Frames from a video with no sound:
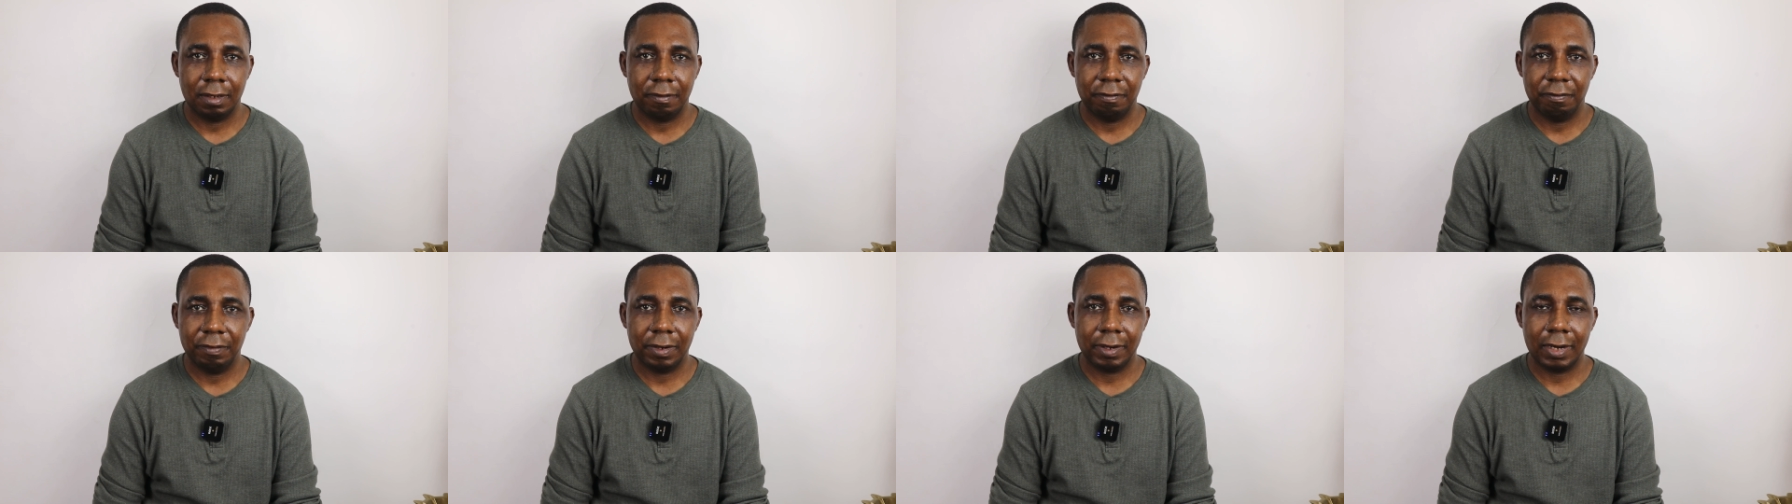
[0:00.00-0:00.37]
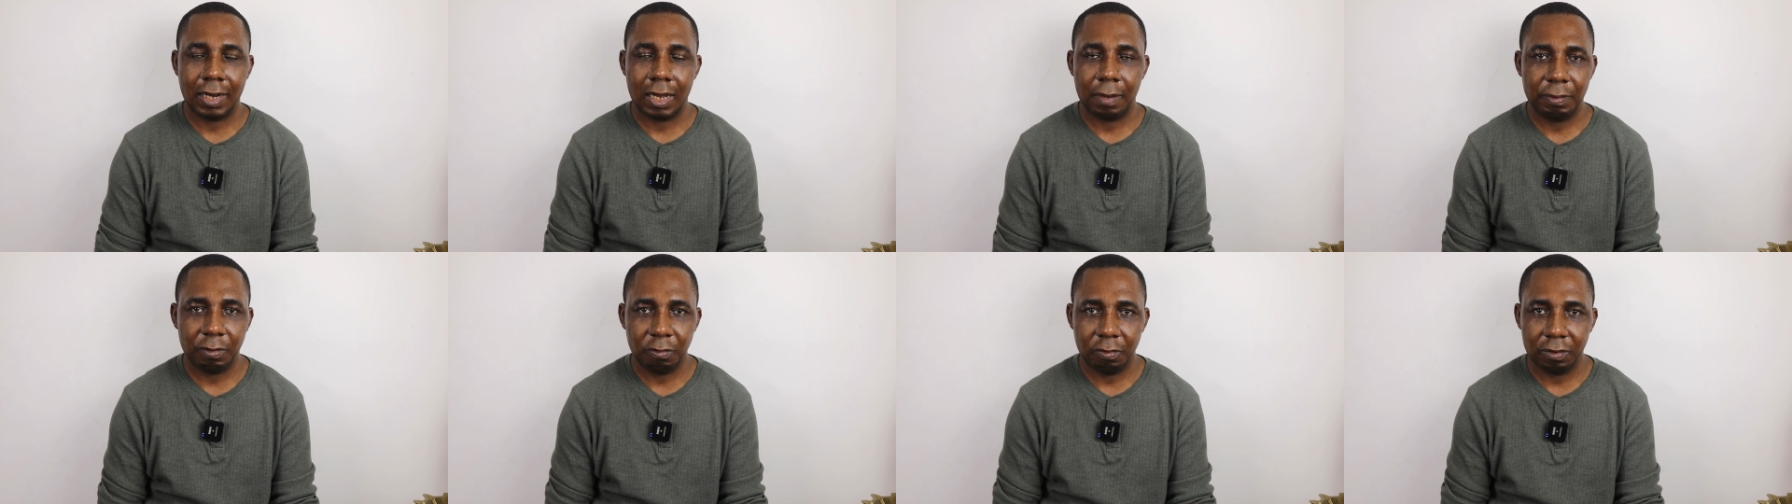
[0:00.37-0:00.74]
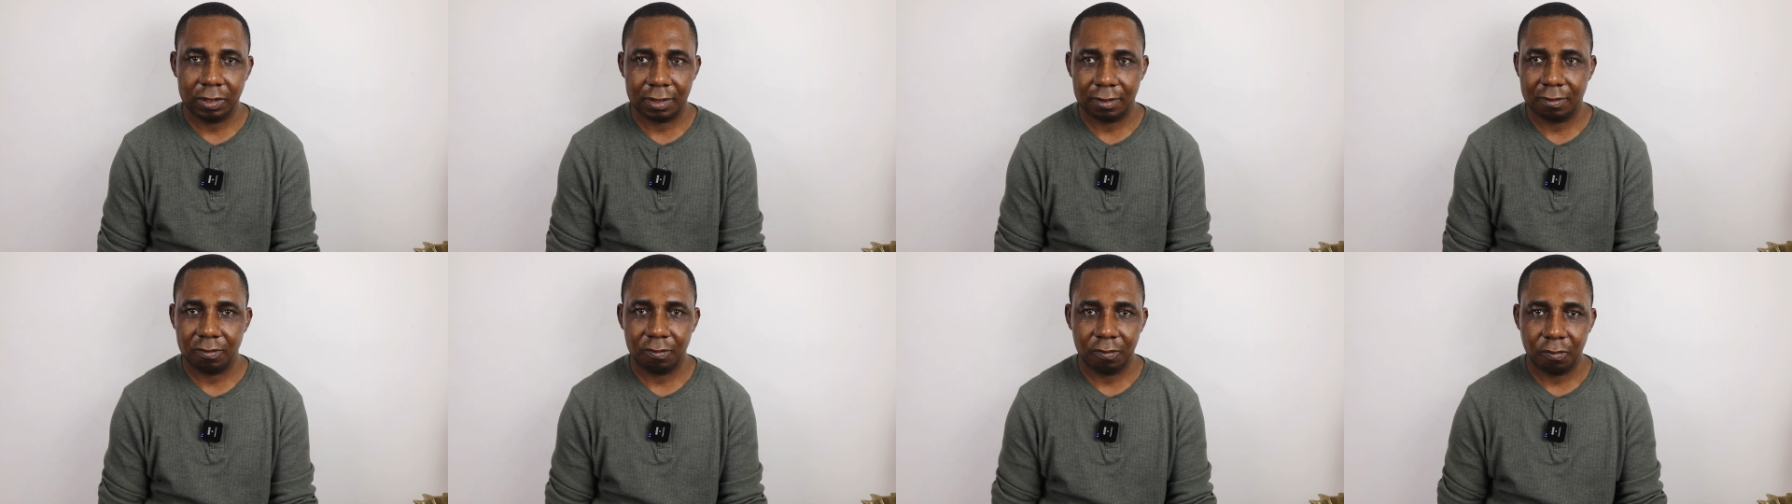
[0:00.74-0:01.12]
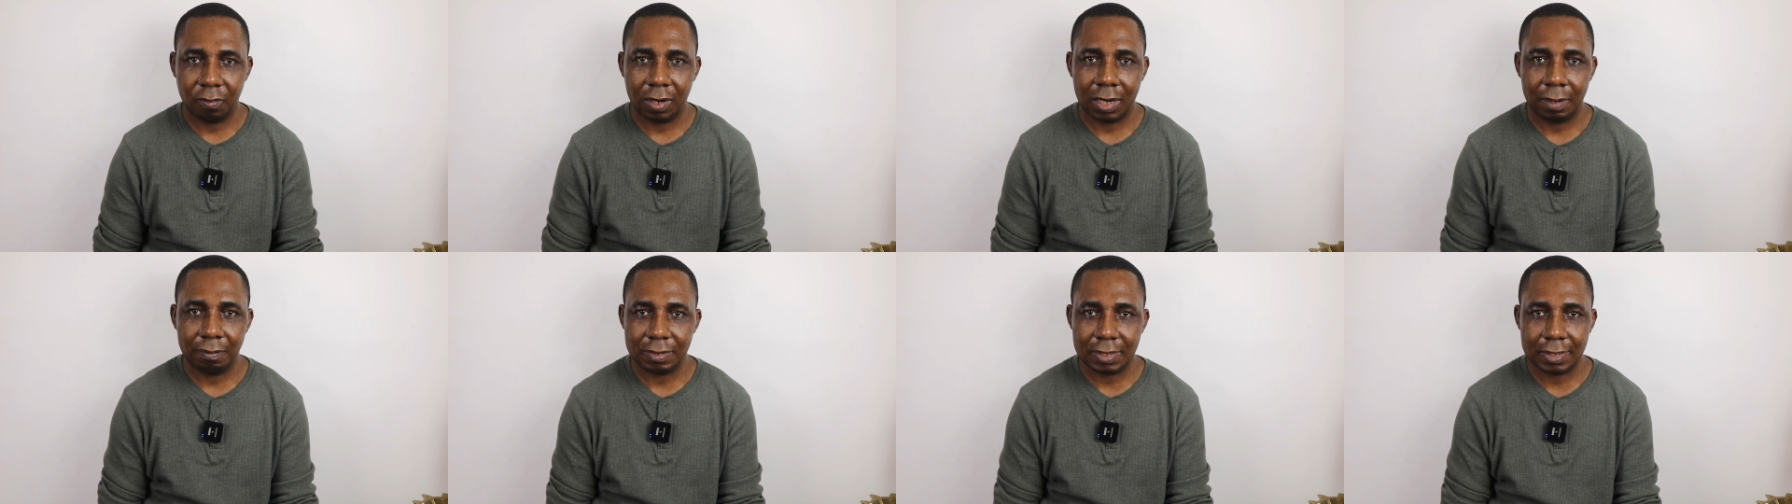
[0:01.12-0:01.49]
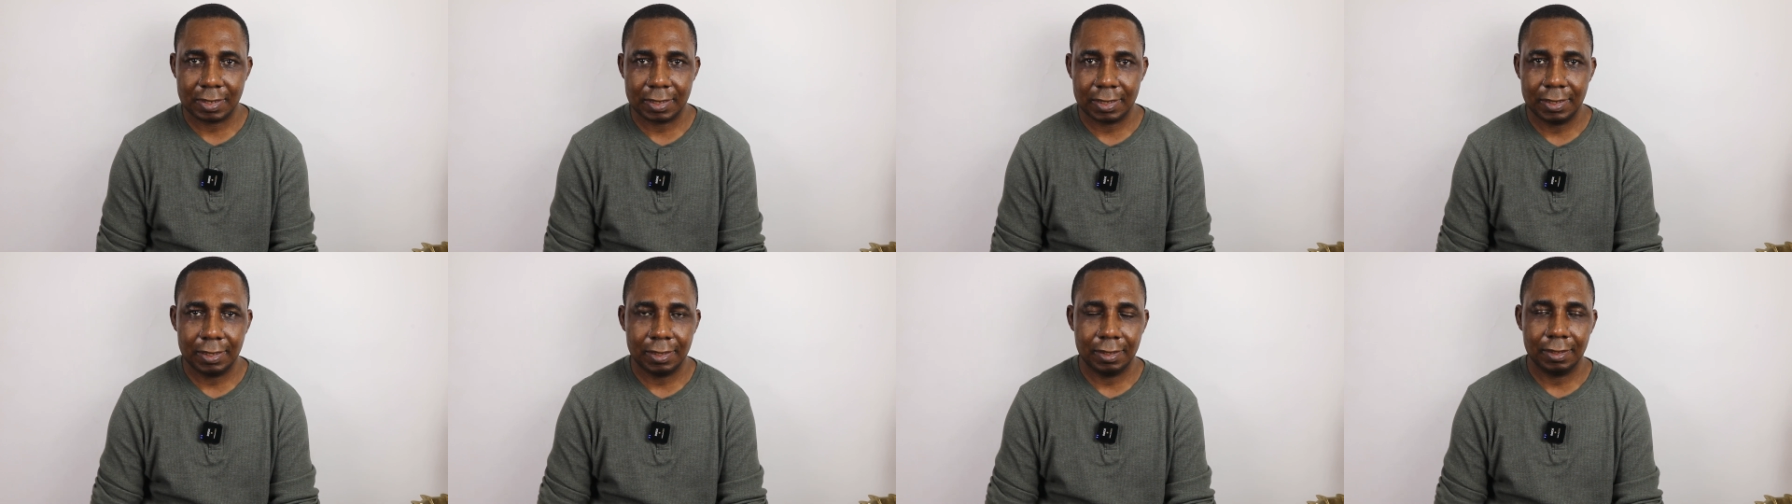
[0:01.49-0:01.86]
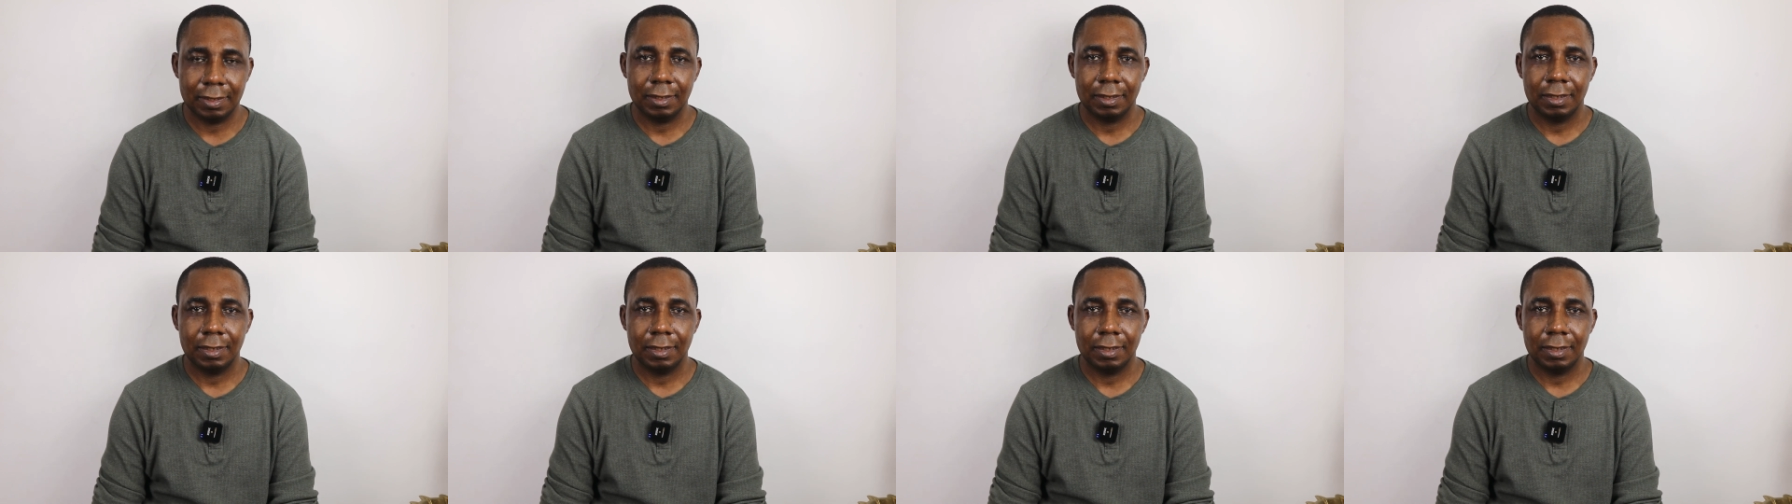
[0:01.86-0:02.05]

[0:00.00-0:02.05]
I'm very happy with what I'm seeing